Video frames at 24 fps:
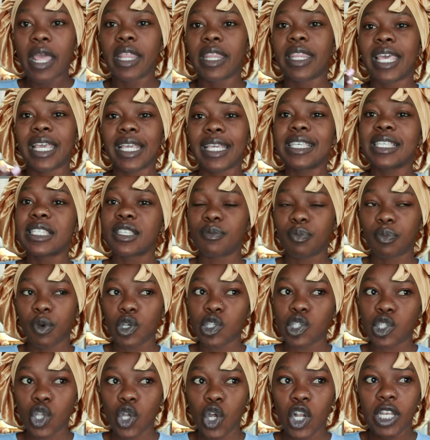There is
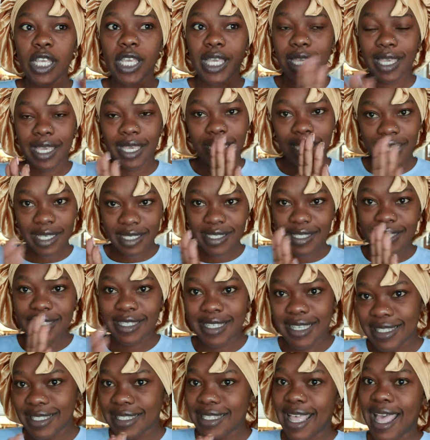Apostle
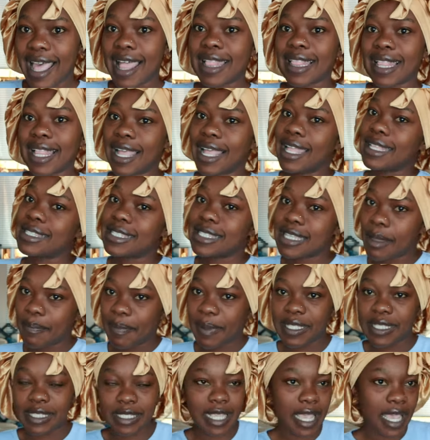Siyesandla Tap
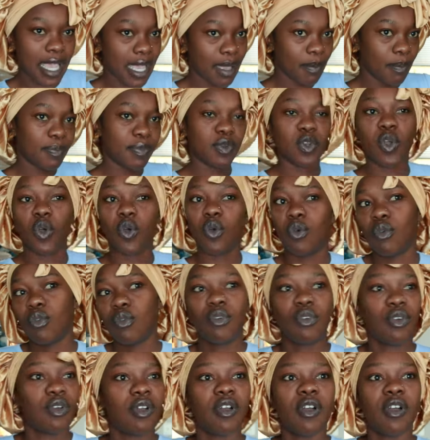and Tap. No.